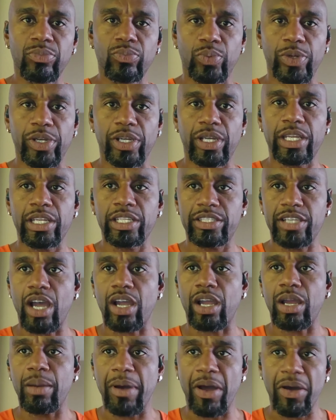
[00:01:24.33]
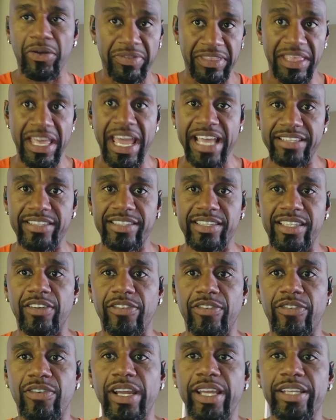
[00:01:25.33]
we're going to talk about that
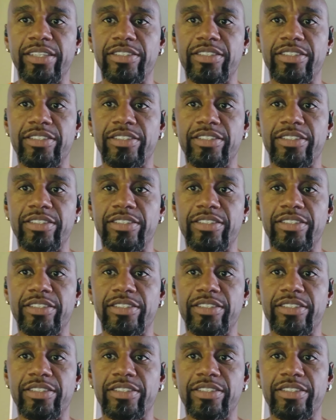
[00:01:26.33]
stuff, right?